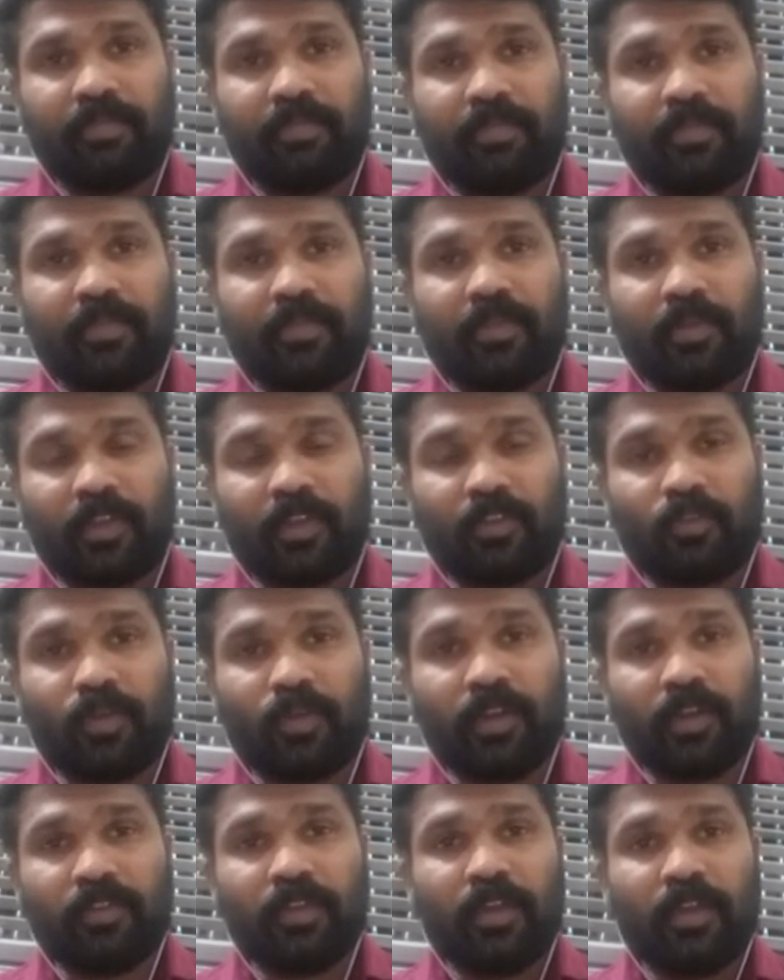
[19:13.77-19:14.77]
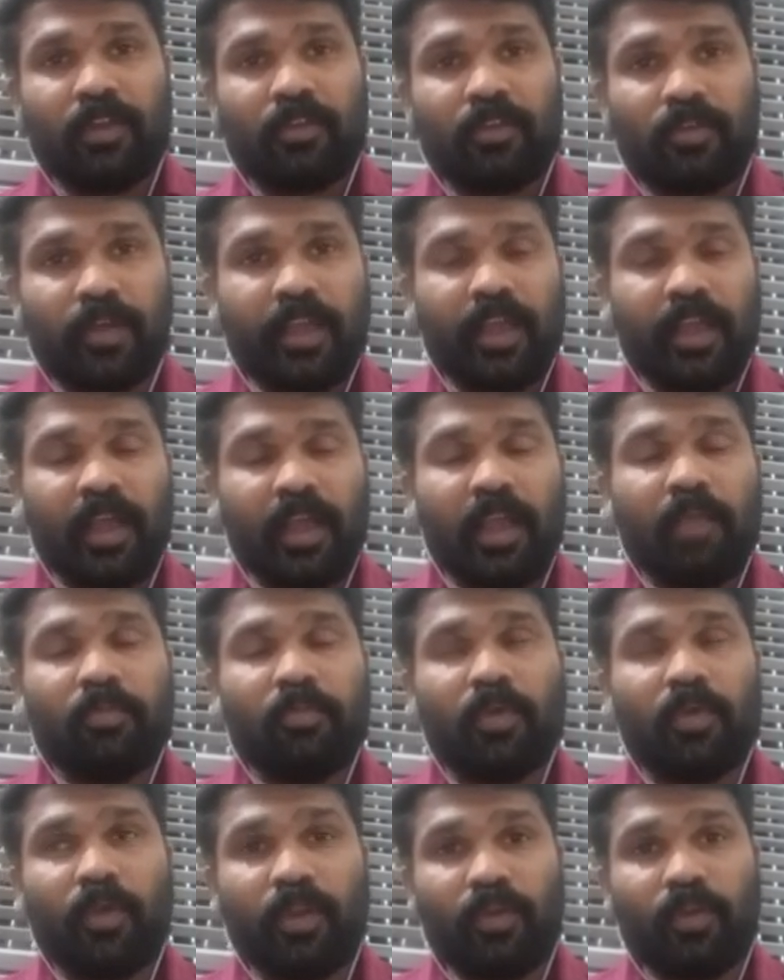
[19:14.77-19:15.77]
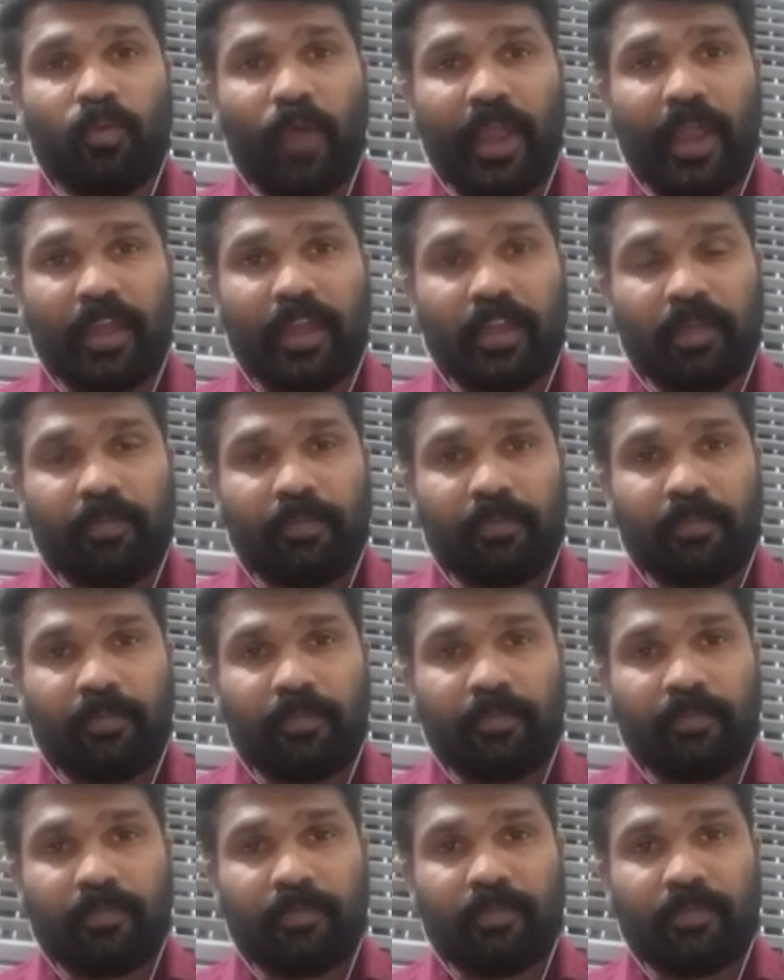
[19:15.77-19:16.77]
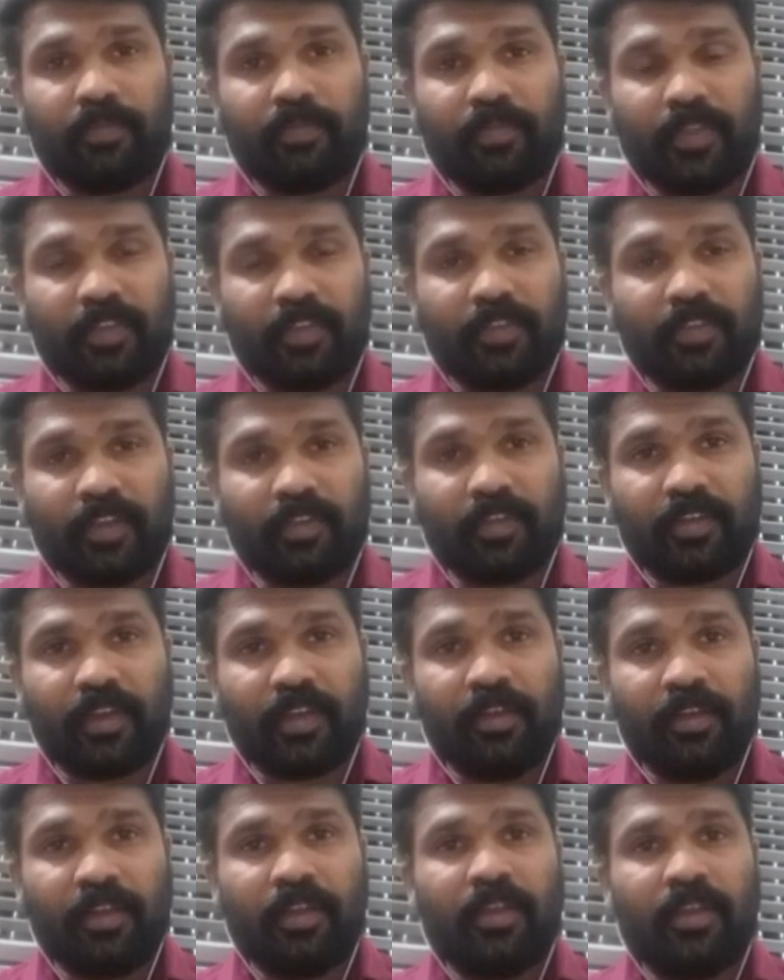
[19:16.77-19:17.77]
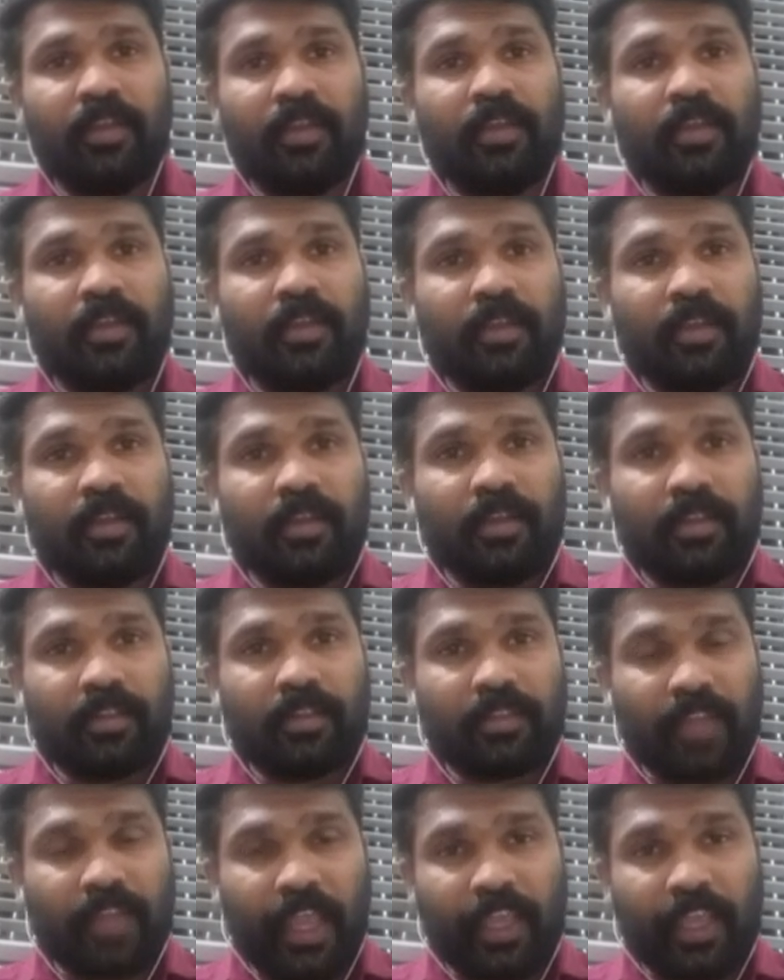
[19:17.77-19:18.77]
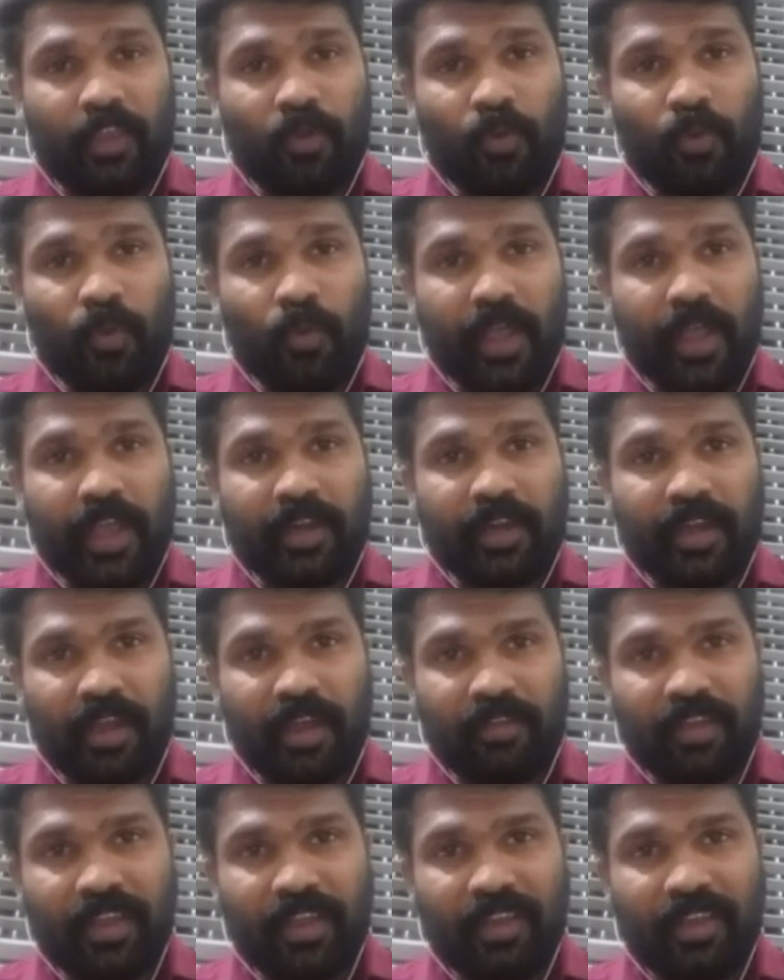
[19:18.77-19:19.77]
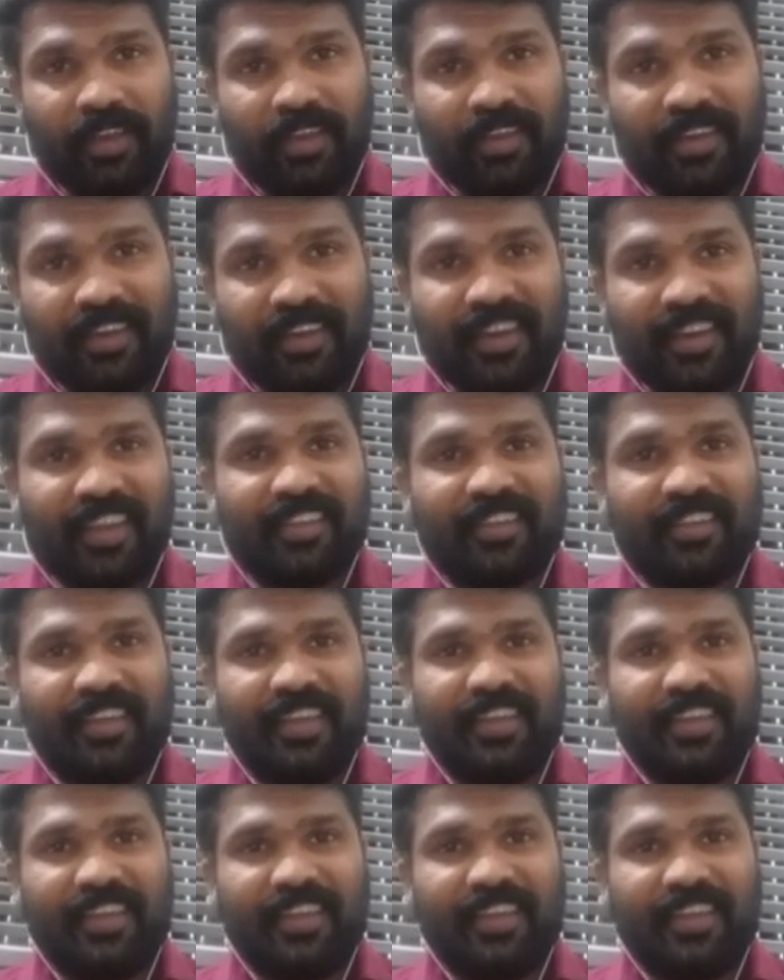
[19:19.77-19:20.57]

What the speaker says: Okay students, today I am going to wind up this session. Thank you and have a nice day.